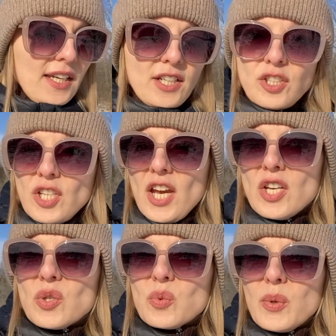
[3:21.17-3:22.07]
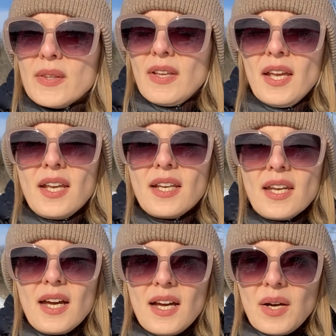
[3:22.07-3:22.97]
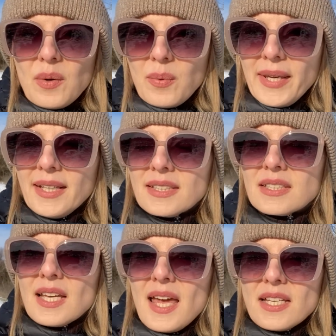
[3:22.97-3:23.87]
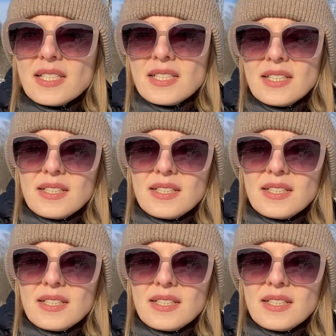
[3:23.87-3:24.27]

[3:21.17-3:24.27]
can change within uh, weeks and